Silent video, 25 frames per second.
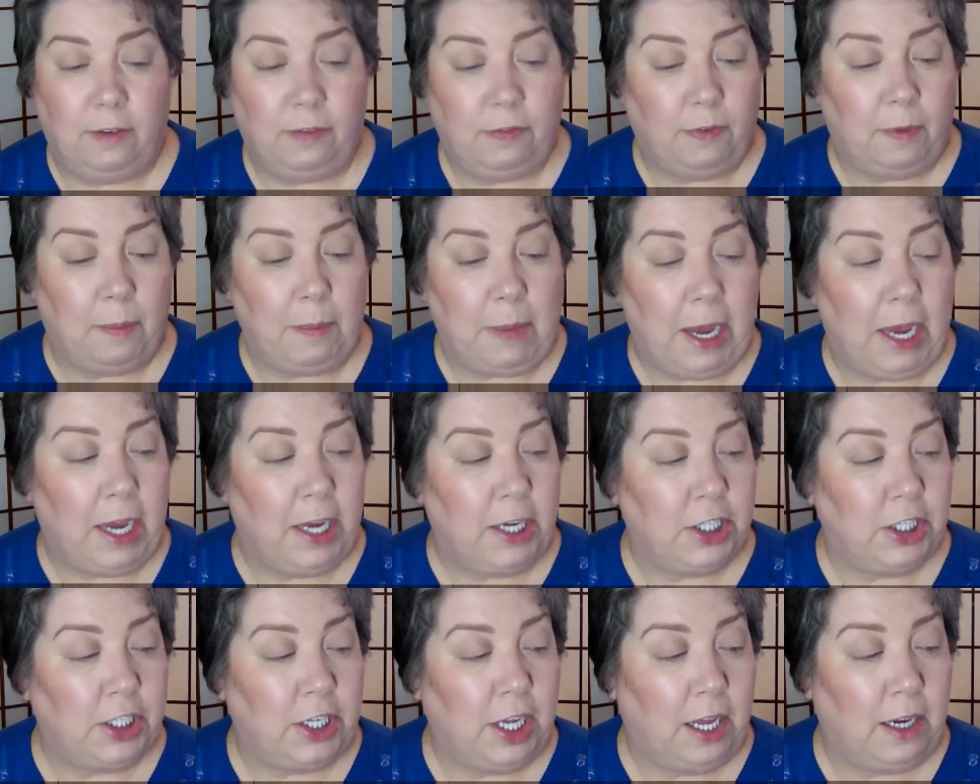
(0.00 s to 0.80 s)
for my
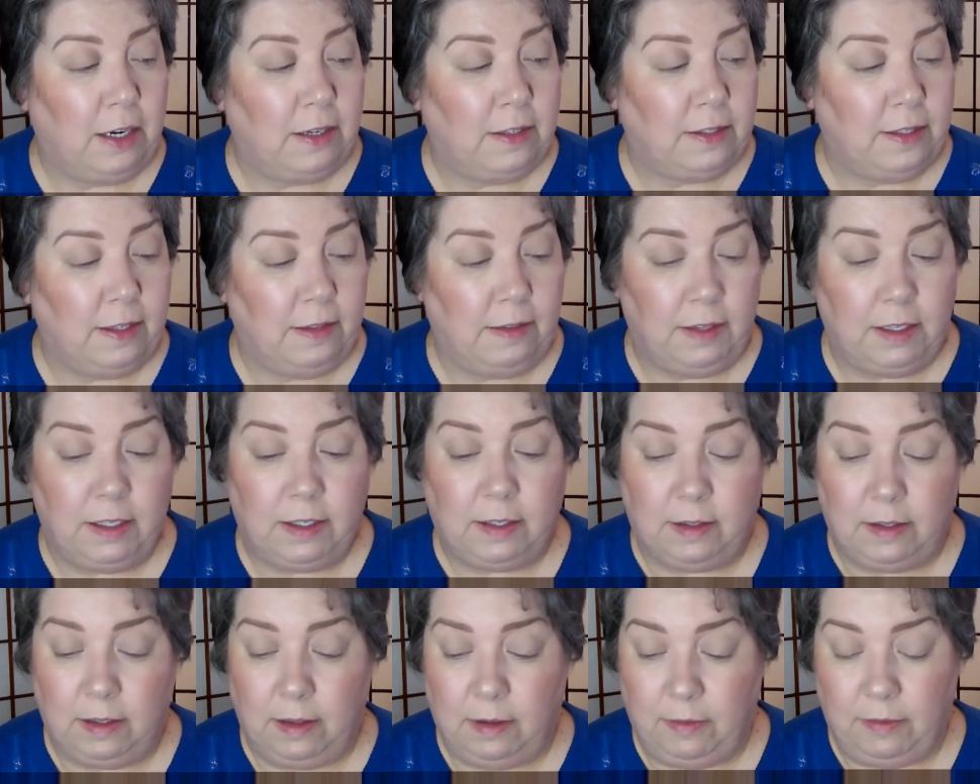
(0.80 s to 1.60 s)
eyeshadows in this
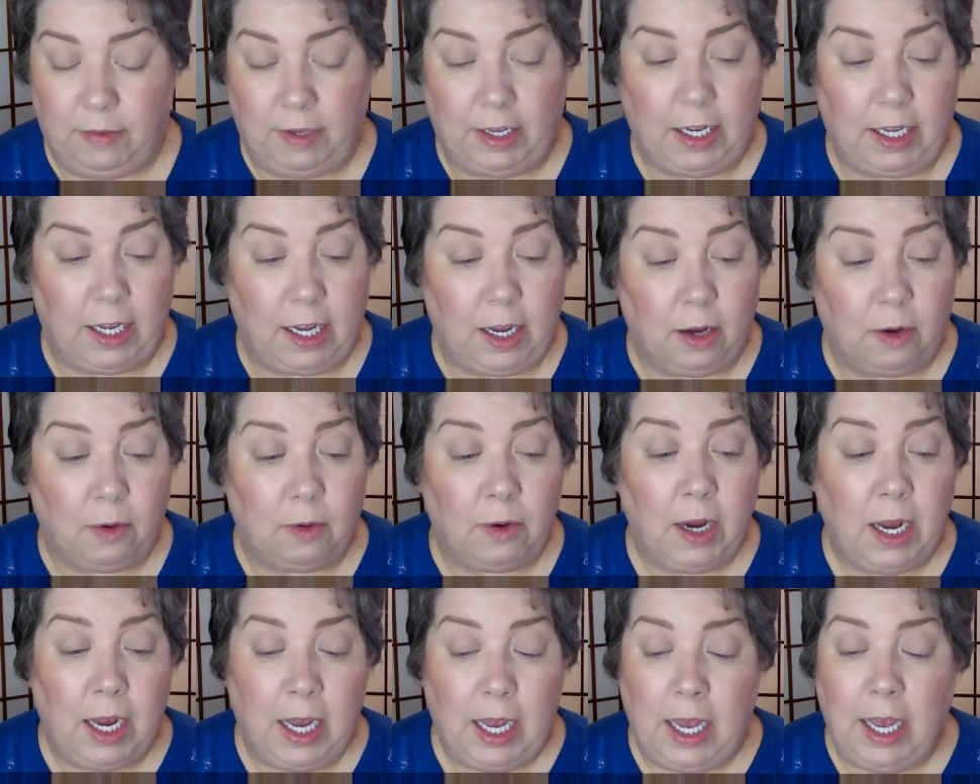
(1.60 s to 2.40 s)
video,
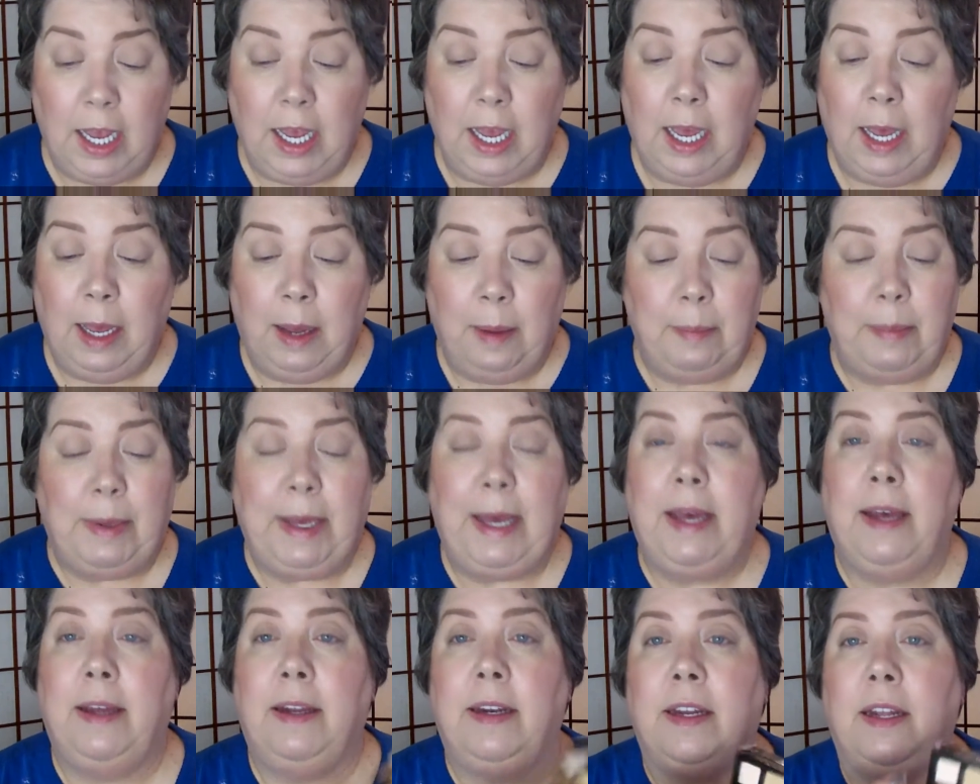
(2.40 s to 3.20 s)

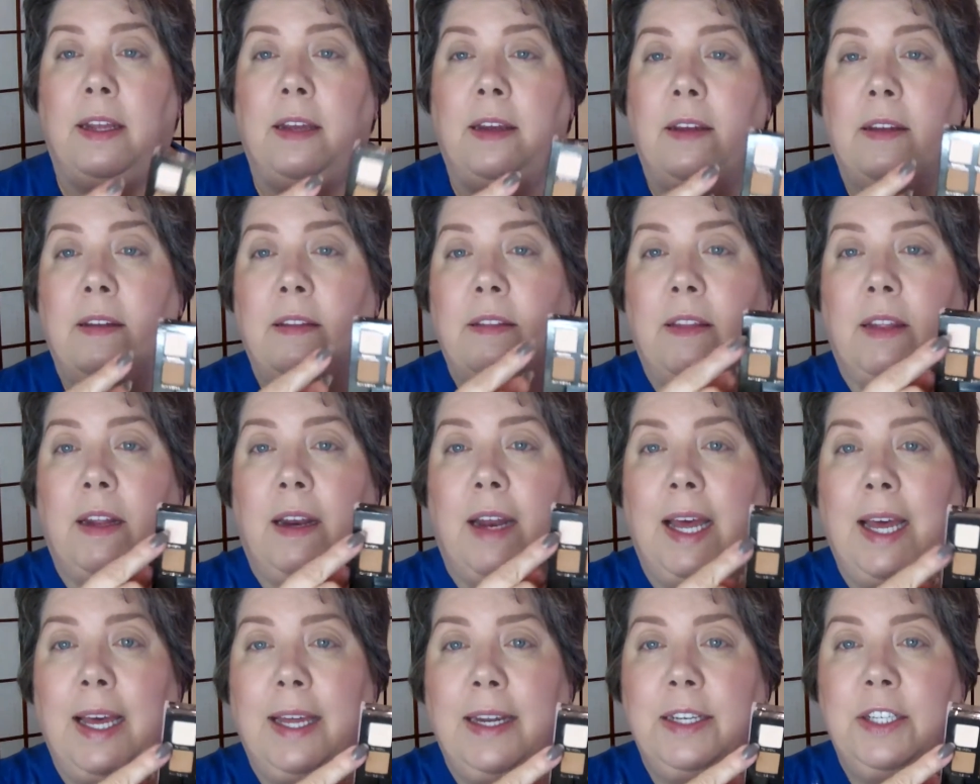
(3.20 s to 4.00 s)
but the
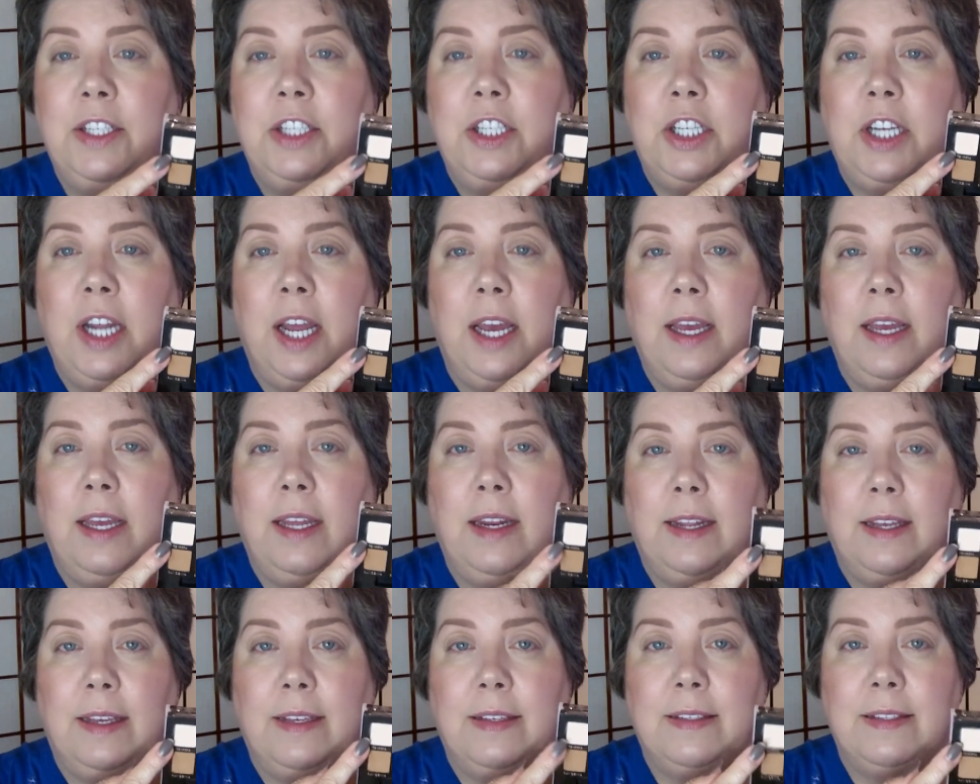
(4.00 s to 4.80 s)
lightest
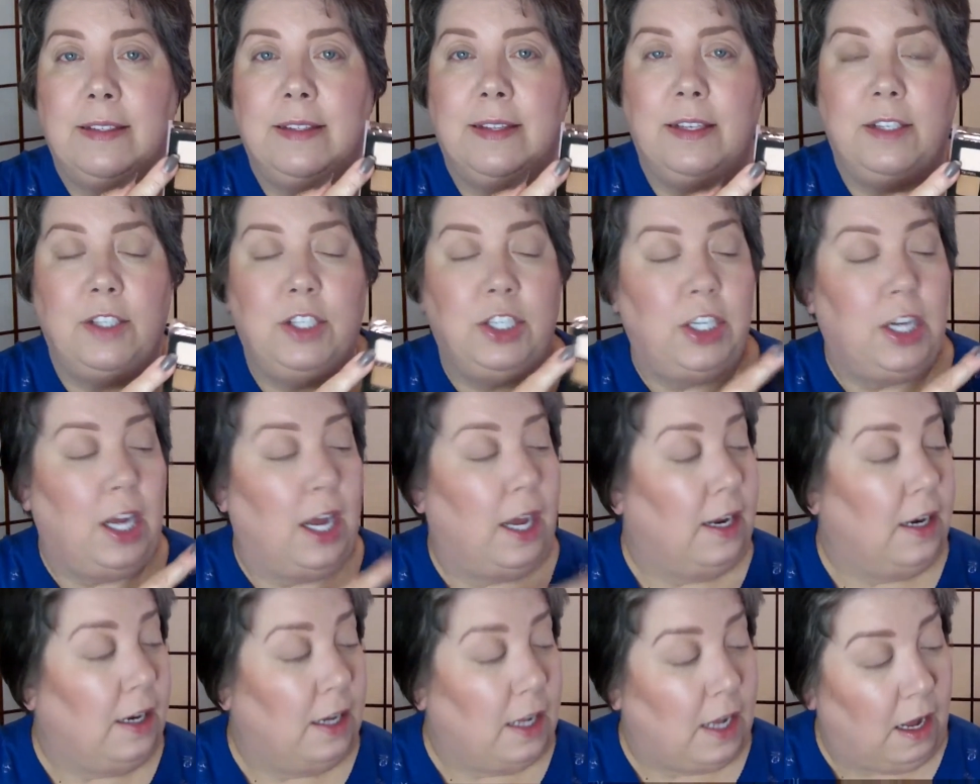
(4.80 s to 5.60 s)
shade is this
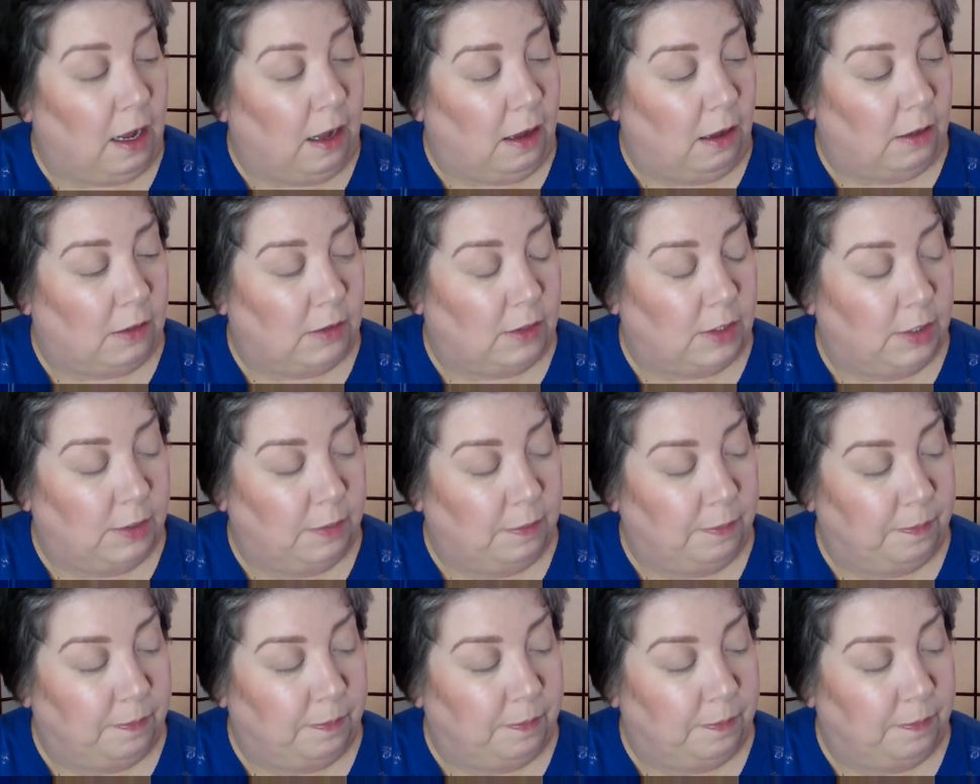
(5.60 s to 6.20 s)
shade called